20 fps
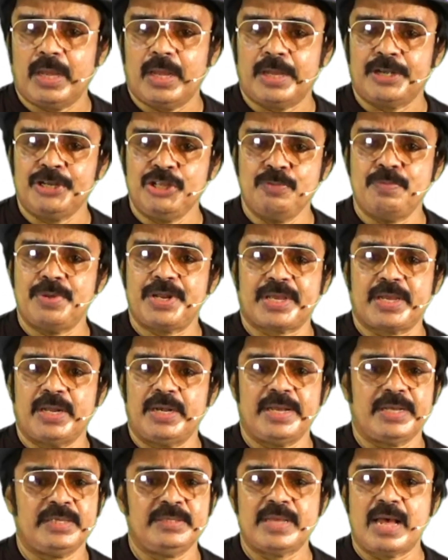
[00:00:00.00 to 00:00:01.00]
numerical
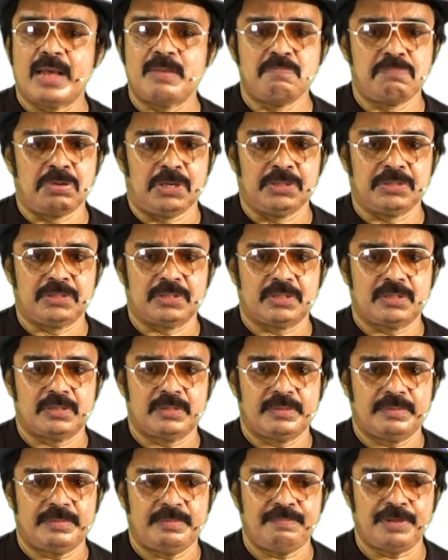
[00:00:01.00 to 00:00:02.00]
examples,
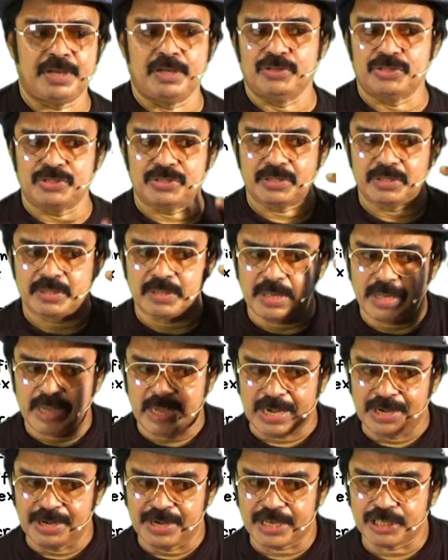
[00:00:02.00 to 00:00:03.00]
because
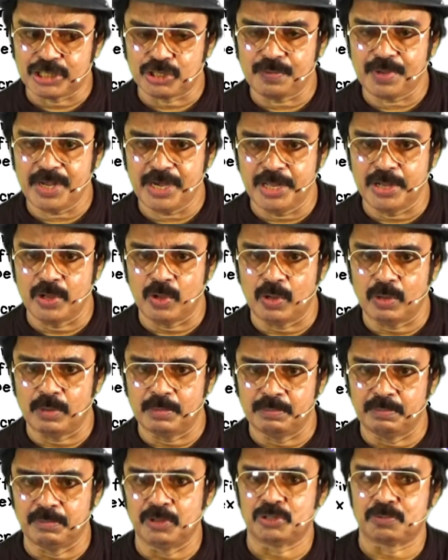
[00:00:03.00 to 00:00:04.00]
in next video,
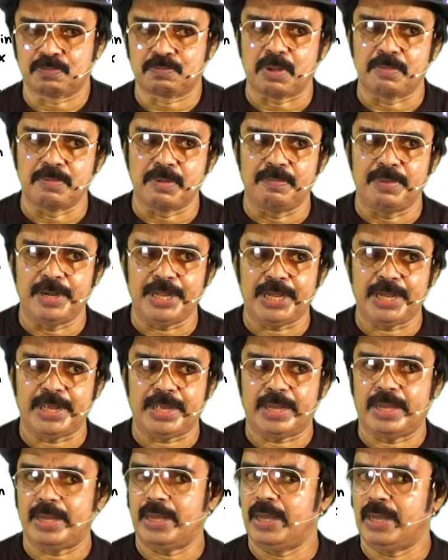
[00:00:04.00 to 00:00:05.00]
most
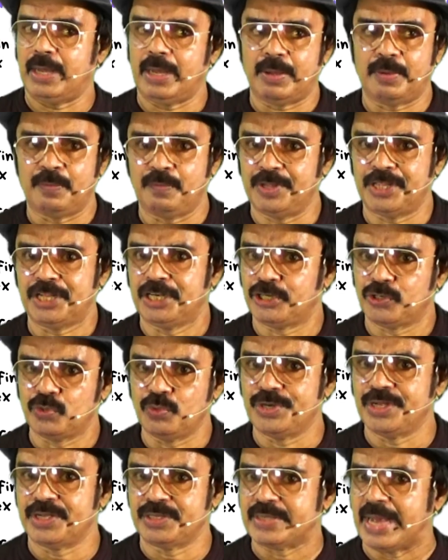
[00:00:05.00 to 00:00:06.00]
probably within 2
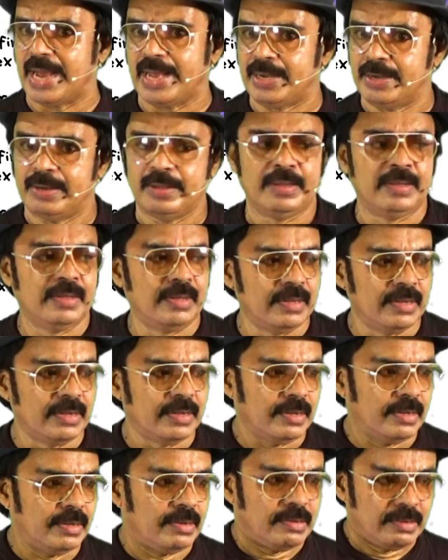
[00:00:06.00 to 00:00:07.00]
days, I'll
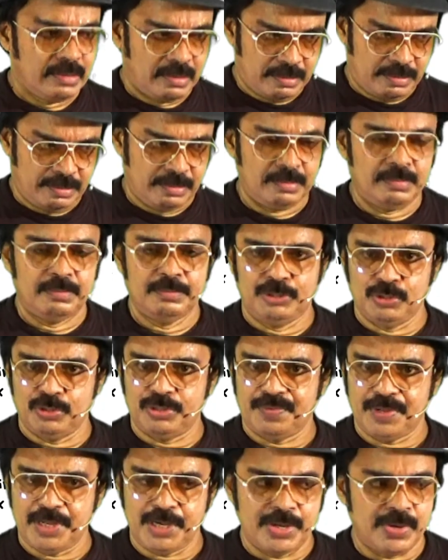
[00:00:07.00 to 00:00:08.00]
do the
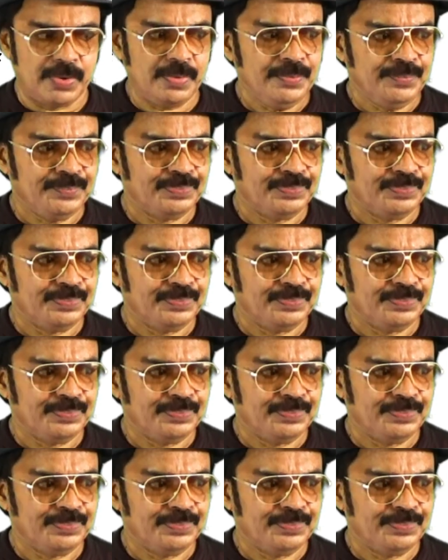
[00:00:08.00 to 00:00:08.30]
video.